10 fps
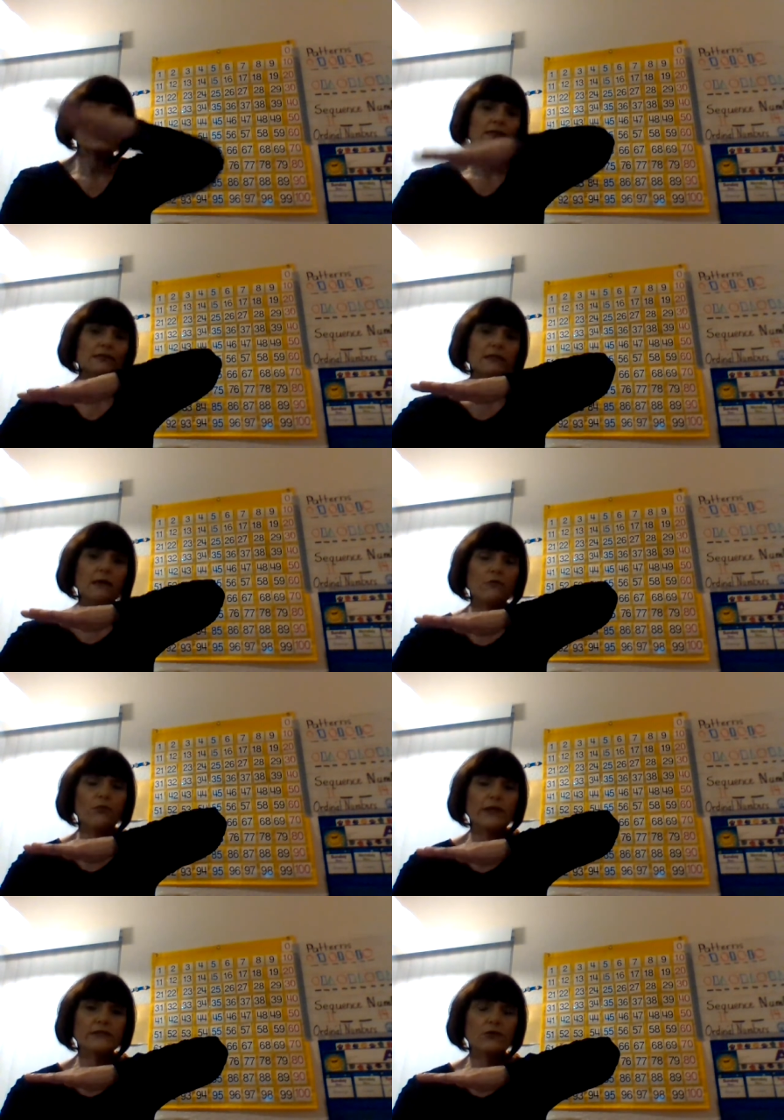some
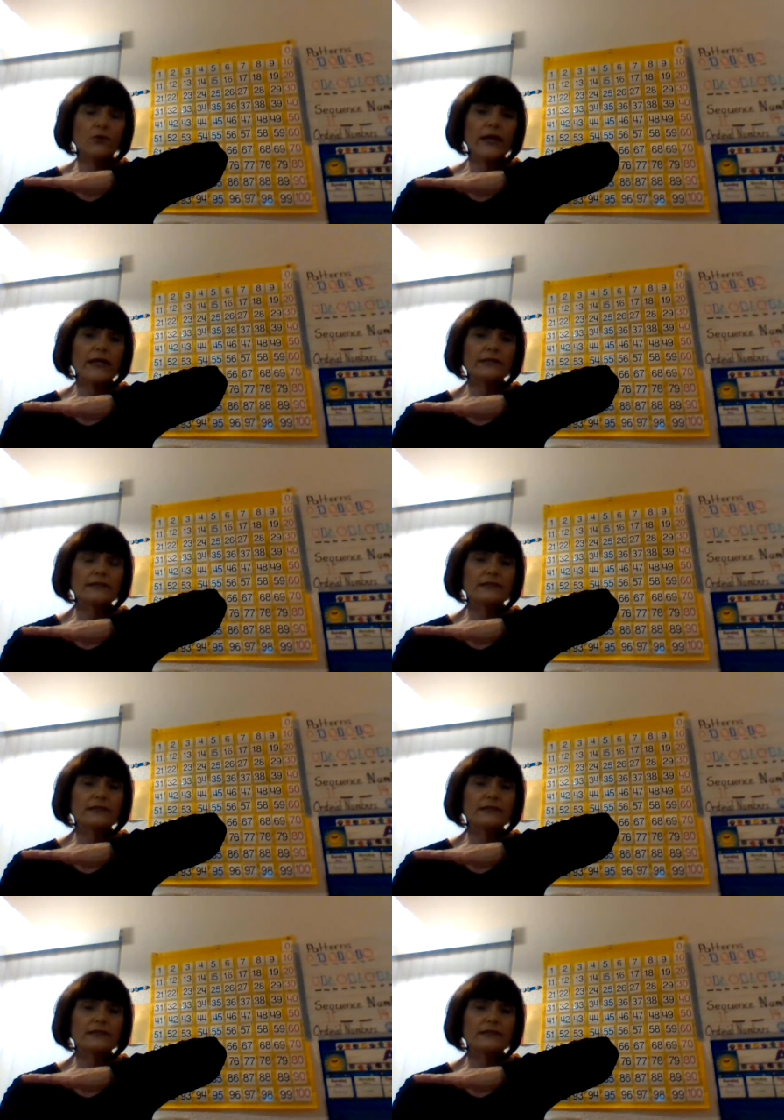went away is